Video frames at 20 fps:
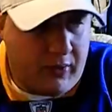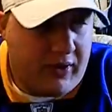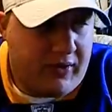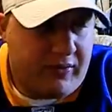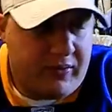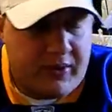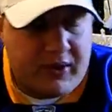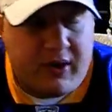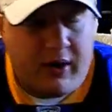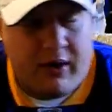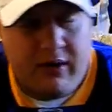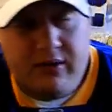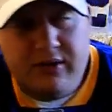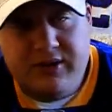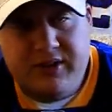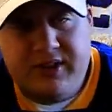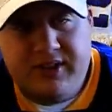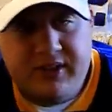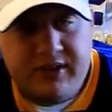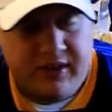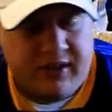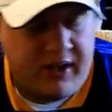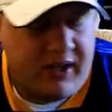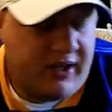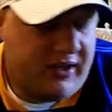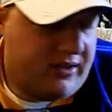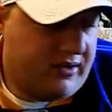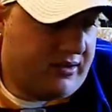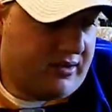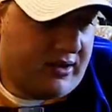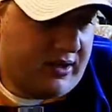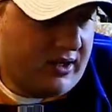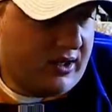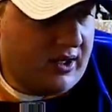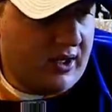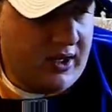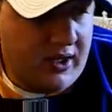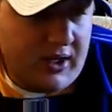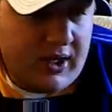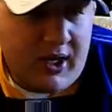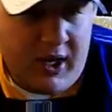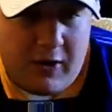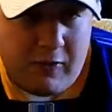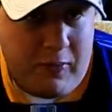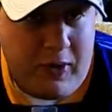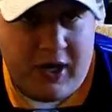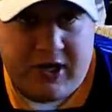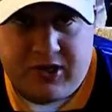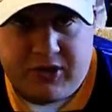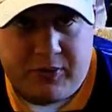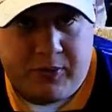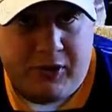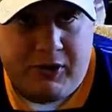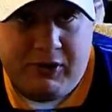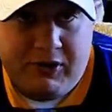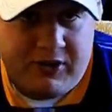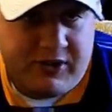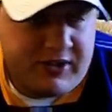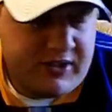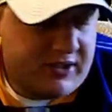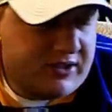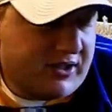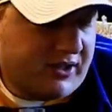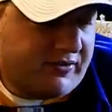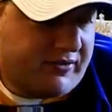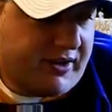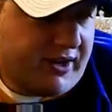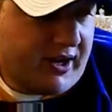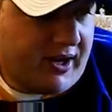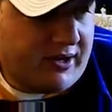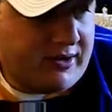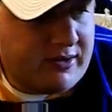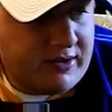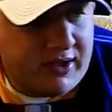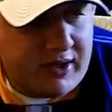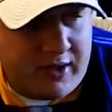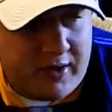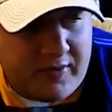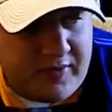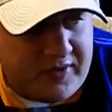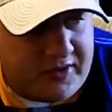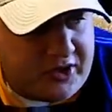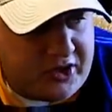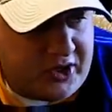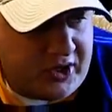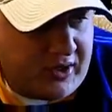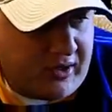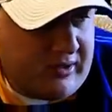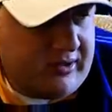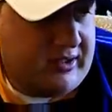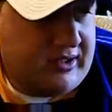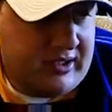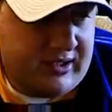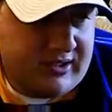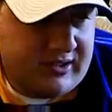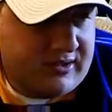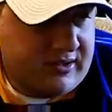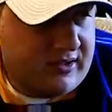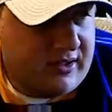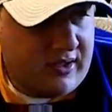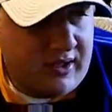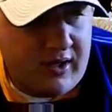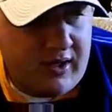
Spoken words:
away from the Cardinals either. They got Patrick Peterson. They've got Larry Fitzgerald. And,